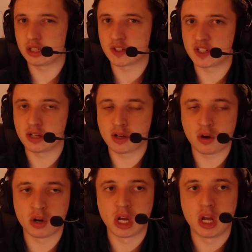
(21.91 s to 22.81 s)
The
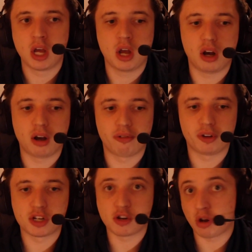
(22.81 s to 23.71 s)
CEO of
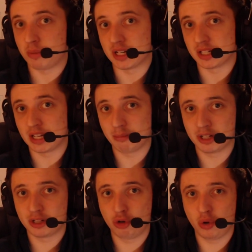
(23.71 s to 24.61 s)
JYP
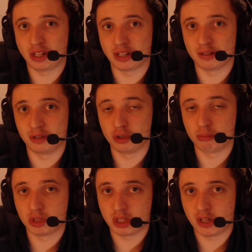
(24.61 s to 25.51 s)
Entertainment doing a new
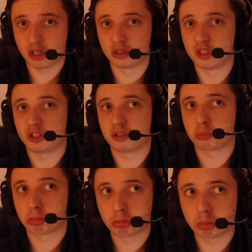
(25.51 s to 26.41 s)
music video is
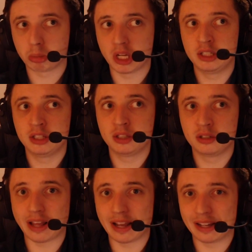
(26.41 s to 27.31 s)
in
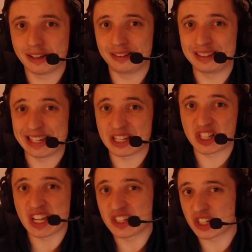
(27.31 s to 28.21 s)
that
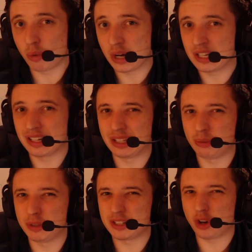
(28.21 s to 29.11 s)
sense already a little
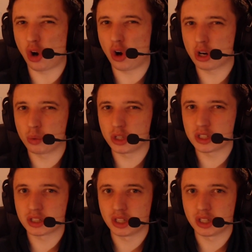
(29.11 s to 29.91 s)
bit awkward.